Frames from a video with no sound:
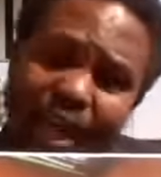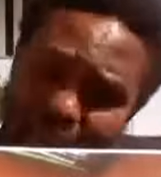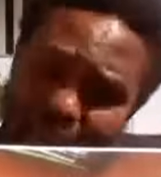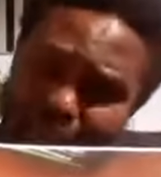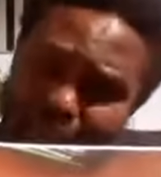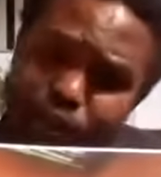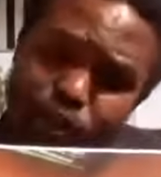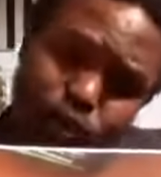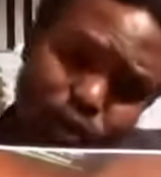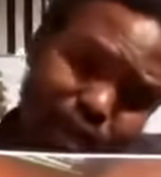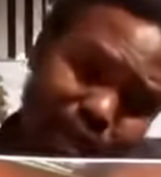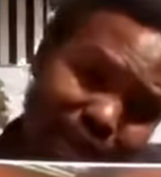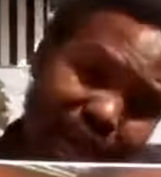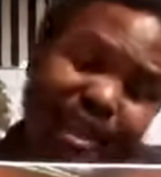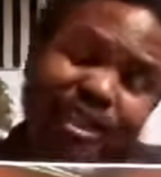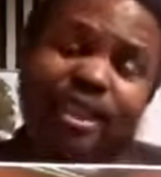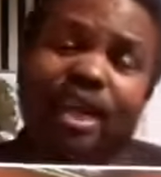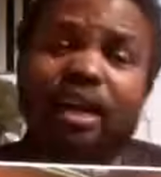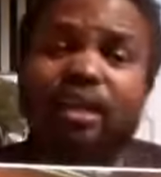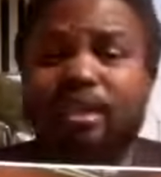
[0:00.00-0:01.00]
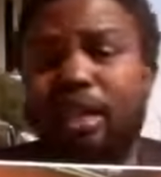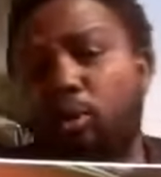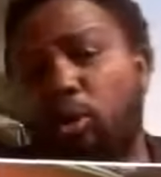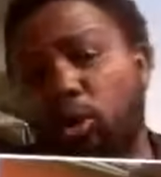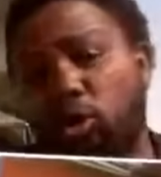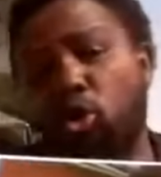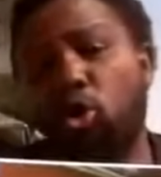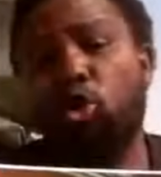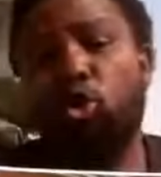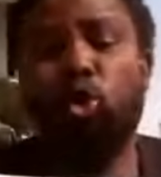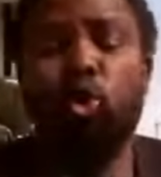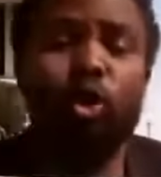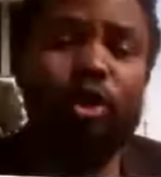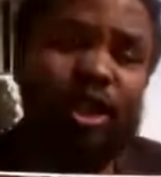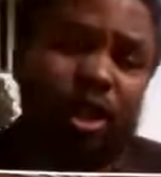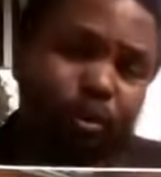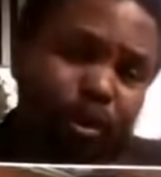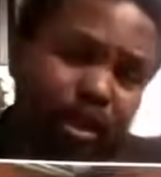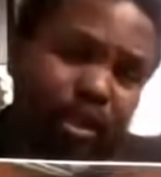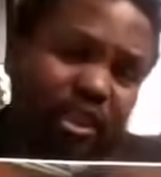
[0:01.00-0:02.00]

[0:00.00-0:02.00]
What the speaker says: and later they will Google, they will